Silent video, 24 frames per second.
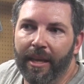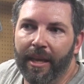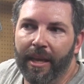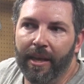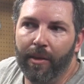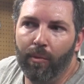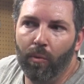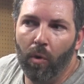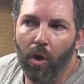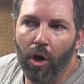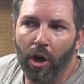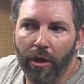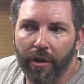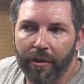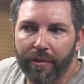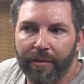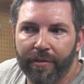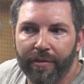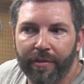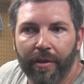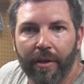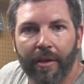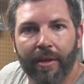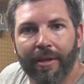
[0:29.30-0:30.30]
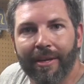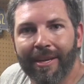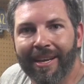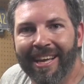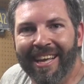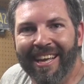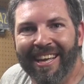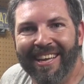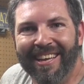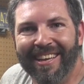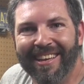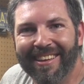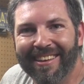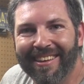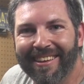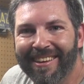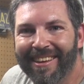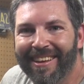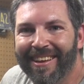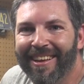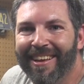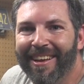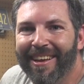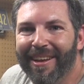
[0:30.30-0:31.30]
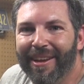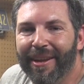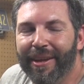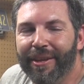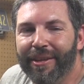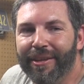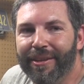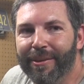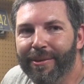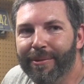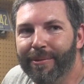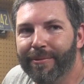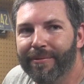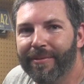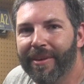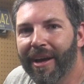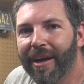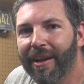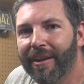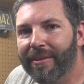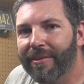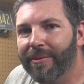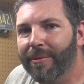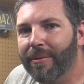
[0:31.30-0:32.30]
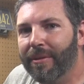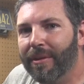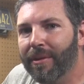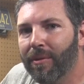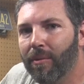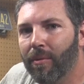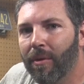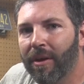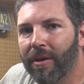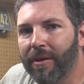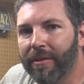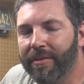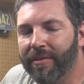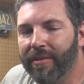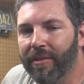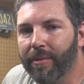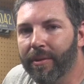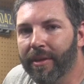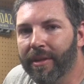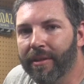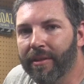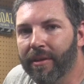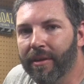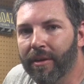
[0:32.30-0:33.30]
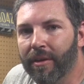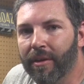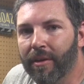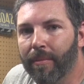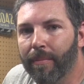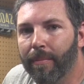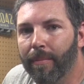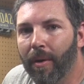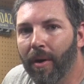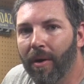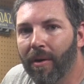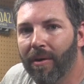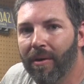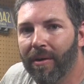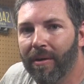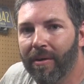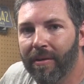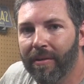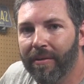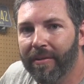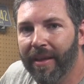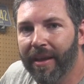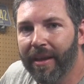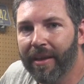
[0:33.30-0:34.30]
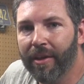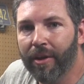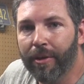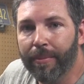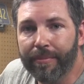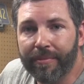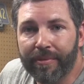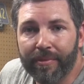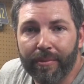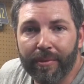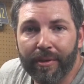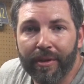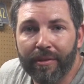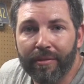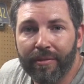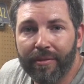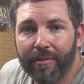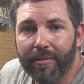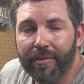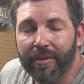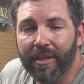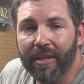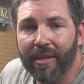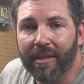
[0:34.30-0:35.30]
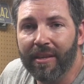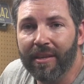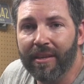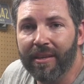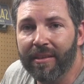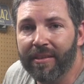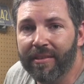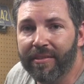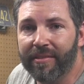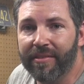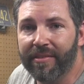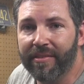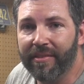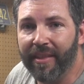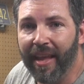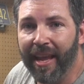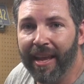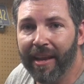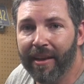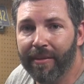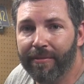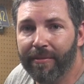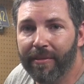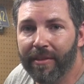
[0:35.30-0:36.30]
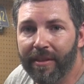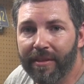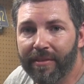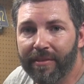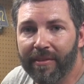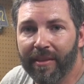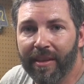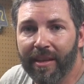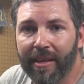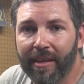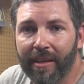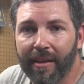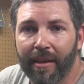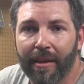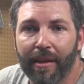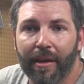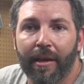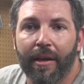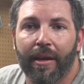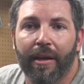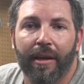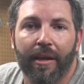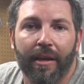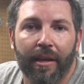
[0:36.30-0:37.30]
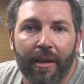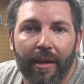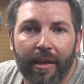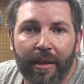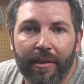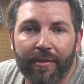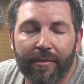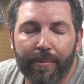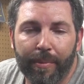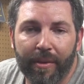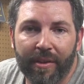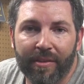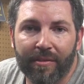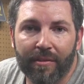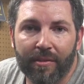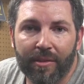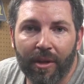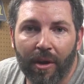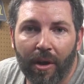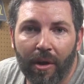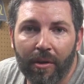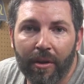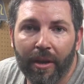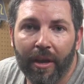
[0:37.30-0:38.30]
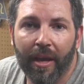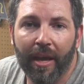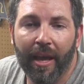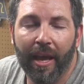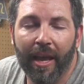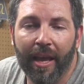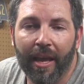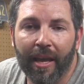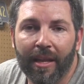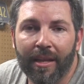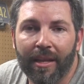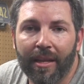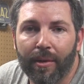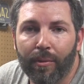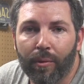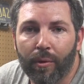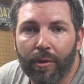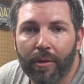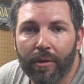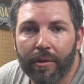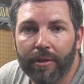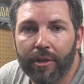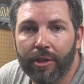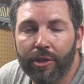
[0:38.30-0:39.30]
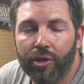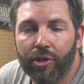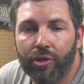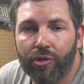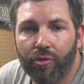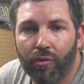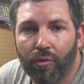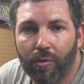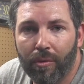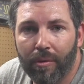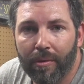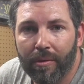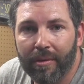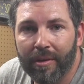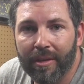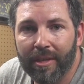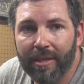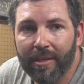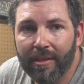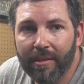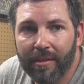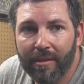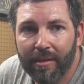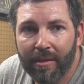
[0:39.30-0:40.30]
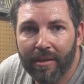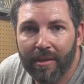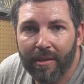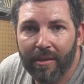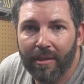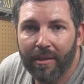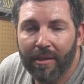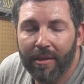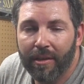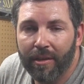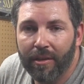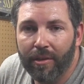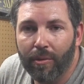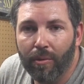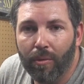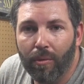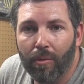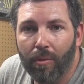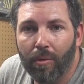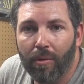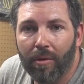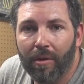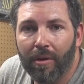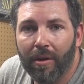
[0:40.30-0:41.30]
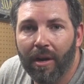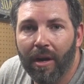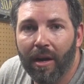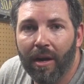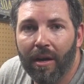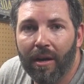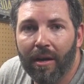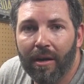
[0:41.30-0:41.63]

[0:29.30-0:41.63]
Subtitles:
It works. You've got to do a little work to it. The bar that comes with the stand for this thing is a piece of junk, and it will destroy your